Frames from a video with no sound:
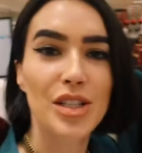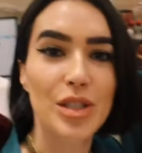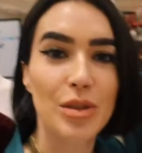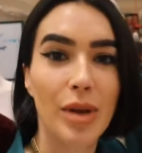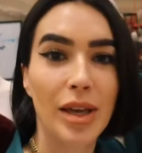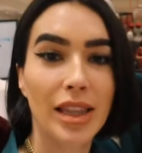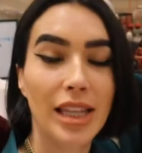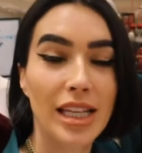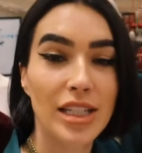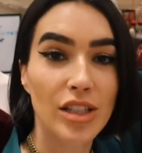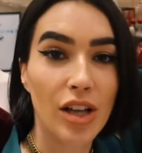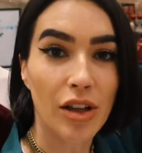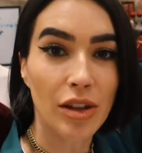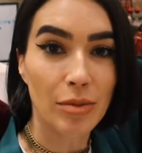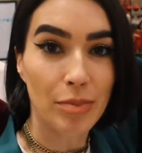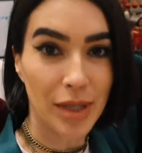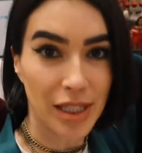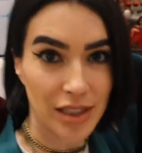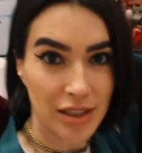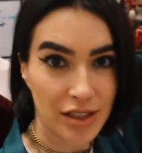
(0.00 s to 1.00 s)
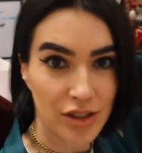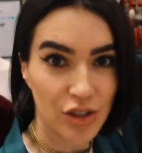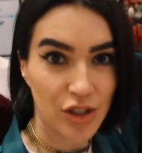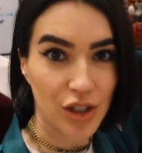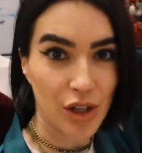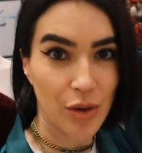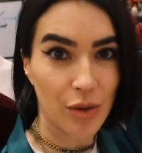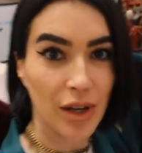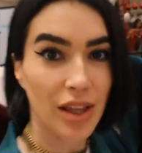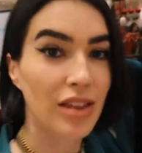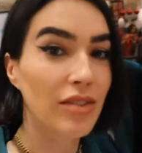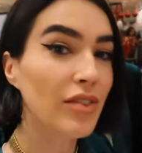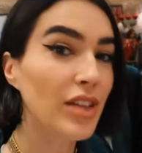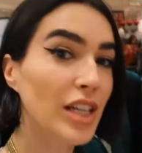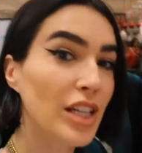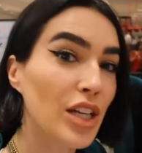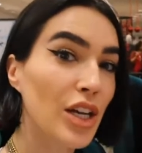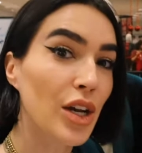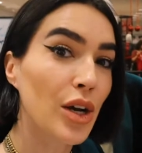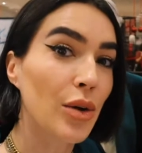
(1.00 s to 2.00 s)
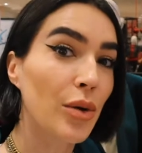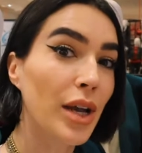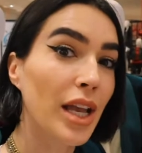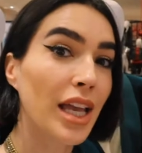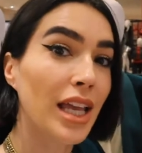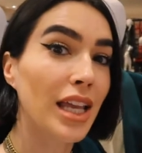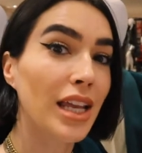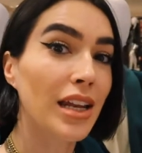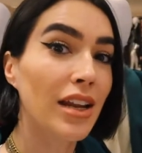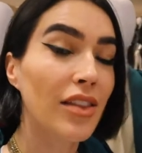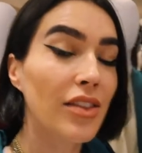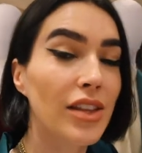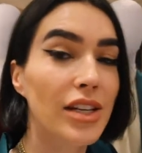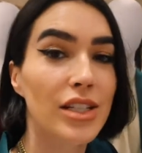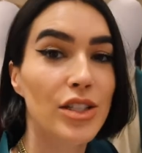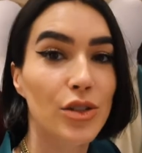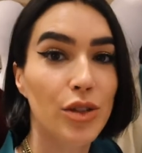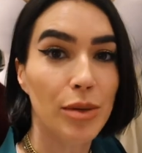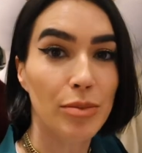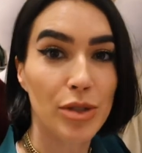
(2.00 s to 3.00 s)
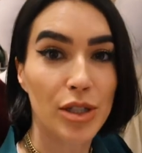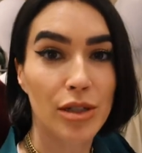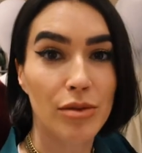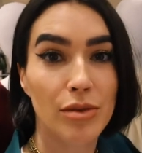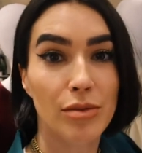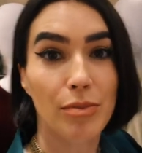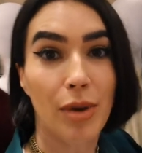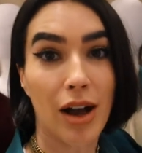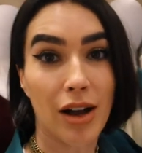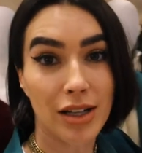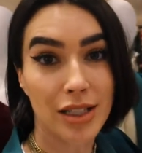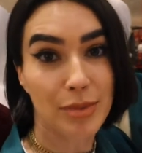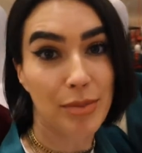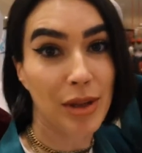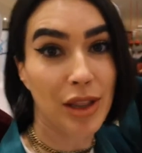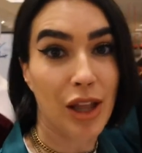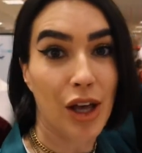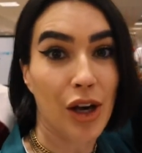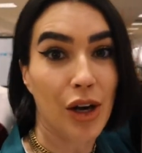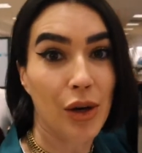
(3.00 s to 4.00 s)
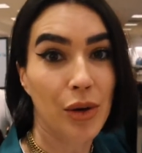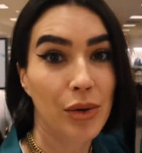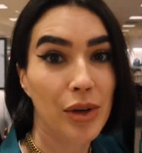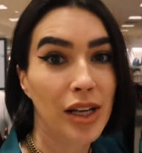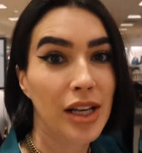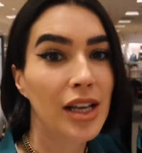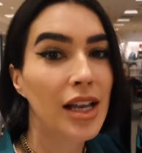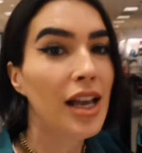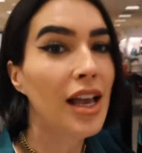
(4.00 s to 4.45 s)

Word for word: So I linked all the pieces shown in the video in the description box below.